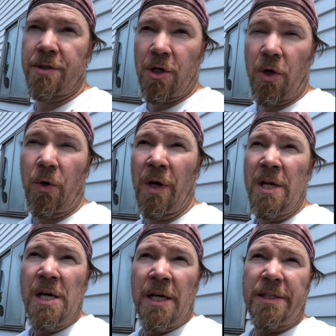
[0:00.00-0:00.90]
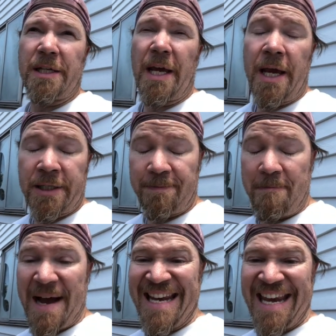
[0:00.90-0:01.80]
So today's
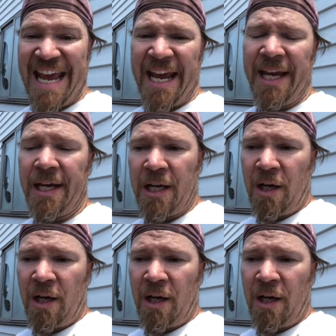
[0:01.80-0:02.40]
Monday.